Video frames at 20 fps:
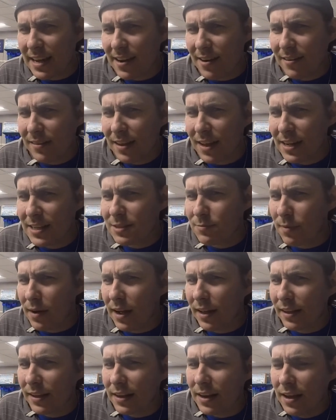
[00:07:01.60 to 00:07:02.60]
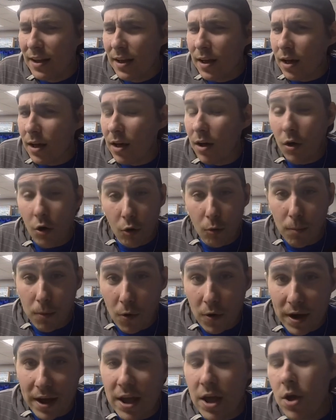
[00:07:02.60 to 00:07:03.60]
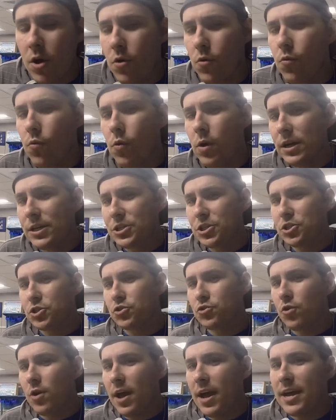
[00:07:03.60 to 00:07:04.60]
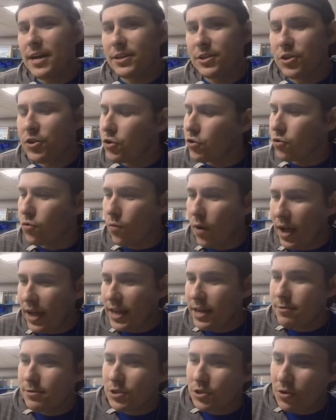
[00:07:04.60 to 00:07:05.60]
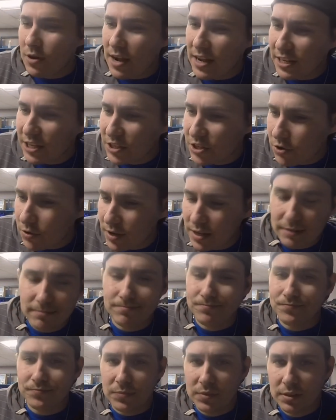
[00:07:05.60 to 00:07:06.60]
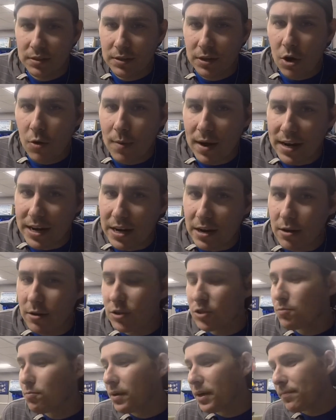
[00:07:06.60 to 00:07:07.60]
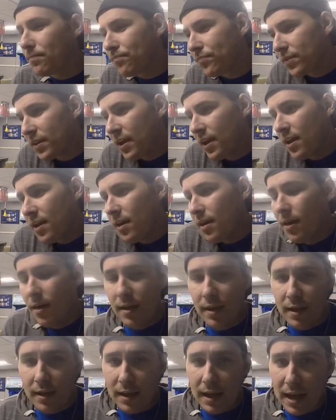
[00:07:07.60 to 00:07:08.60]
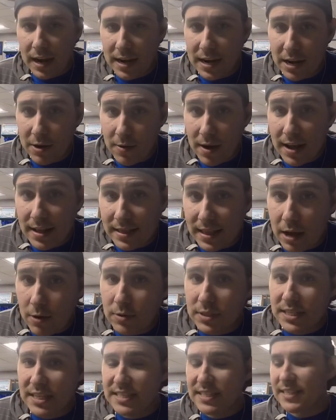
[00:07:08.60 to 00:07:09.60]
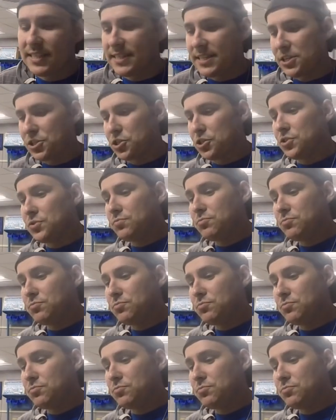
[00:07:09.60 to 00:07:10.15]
Airlines pilot, was trying to do. Why he was trying to do it, nobody knows, but at any rate, that was his decision.